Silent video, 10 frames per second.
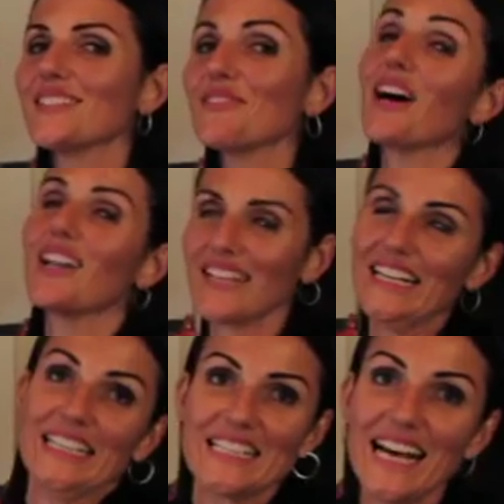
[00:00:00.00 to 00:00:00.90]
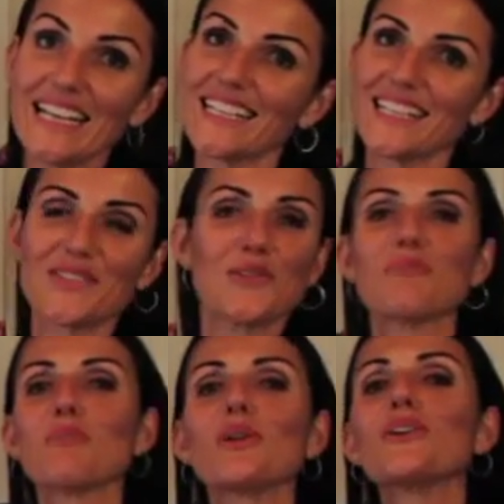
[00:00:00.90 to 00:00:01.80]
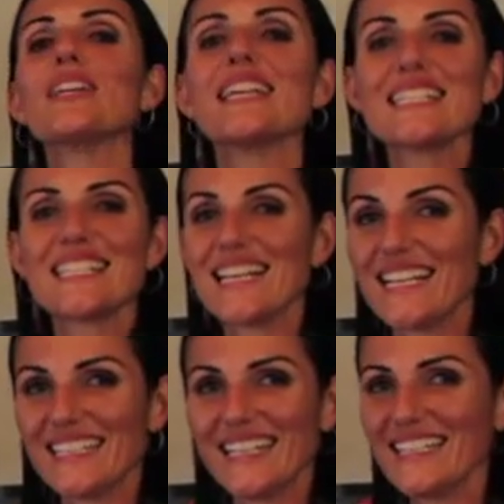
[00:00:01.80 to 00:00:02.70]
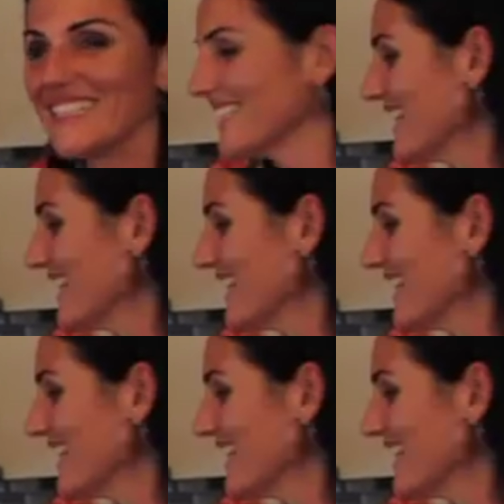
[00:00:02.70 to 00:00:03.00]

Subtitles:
well, in Italian it's called Pollo Nissena.